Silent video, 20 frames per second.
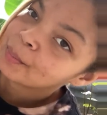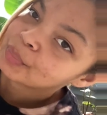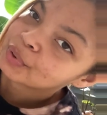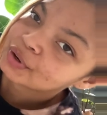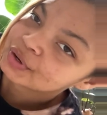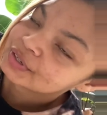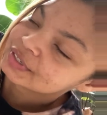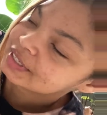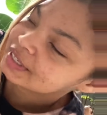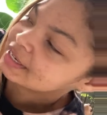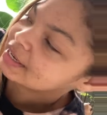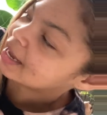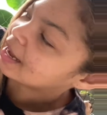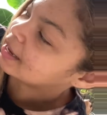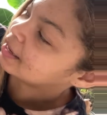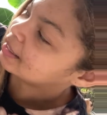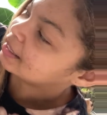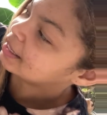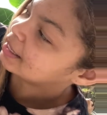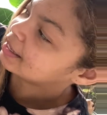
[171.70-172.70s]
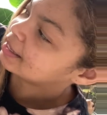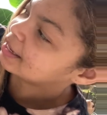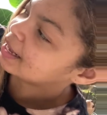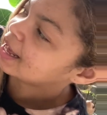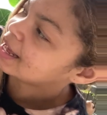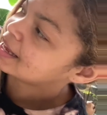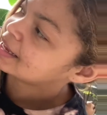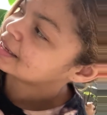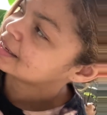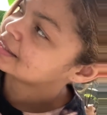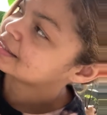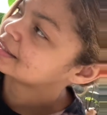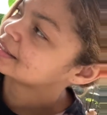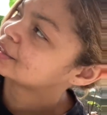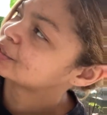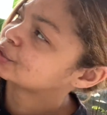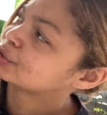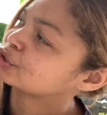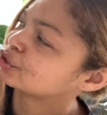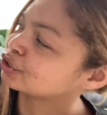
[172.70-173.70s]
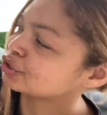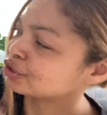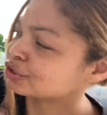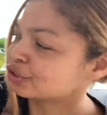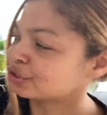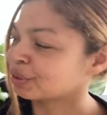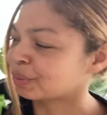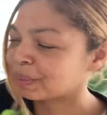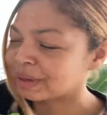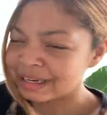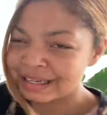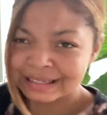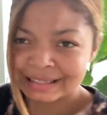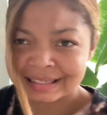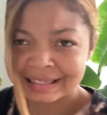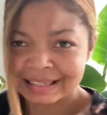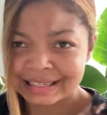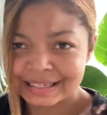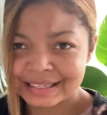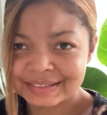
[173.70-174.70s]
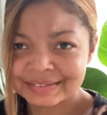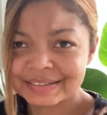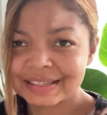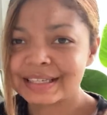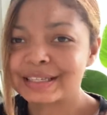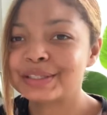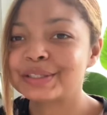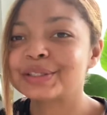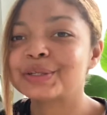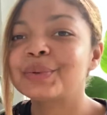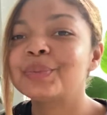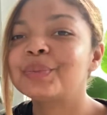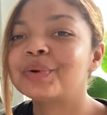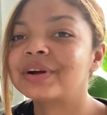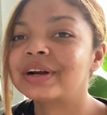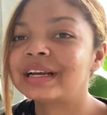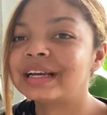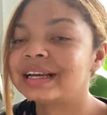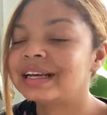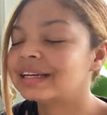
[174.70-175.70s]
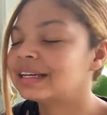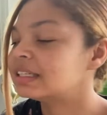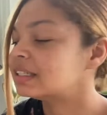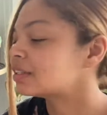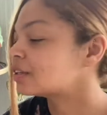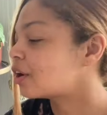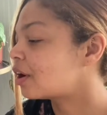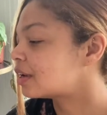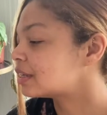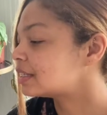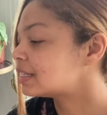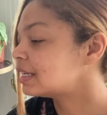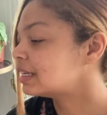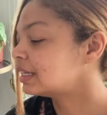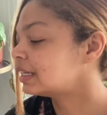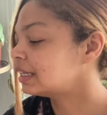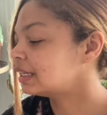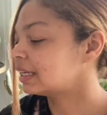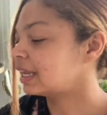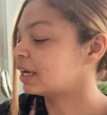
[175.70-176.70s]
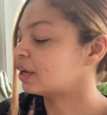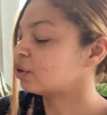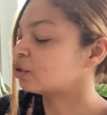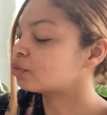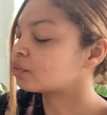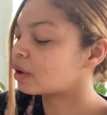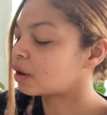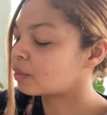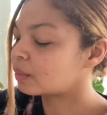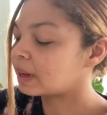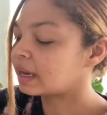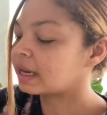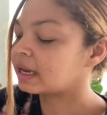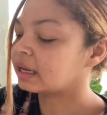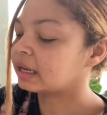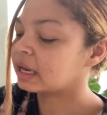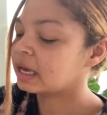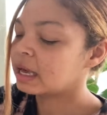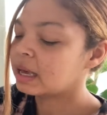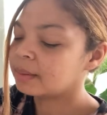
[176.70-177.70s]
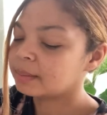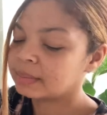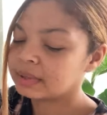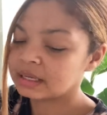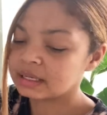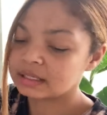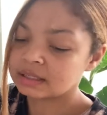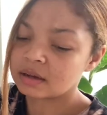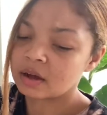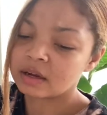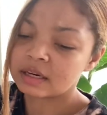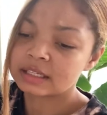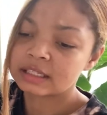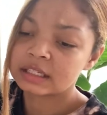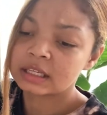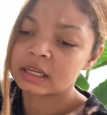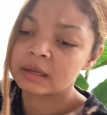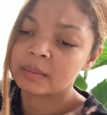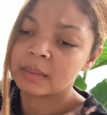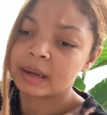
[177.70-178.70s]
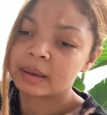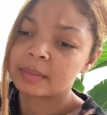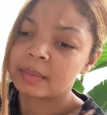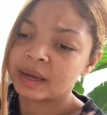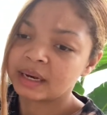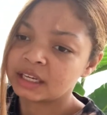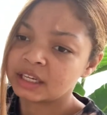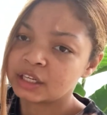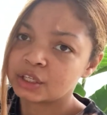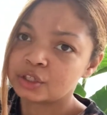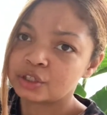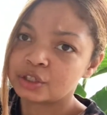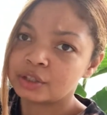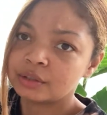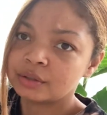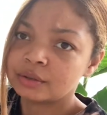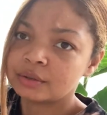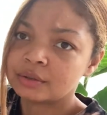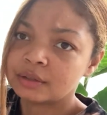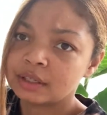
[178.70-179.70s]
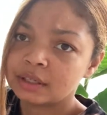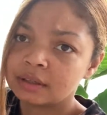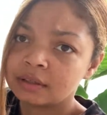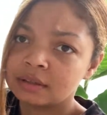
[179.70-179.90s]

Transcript: personality it has. There's just so many leaves and it's so pretty and it's constantly like growing, because honestly my bunny chewed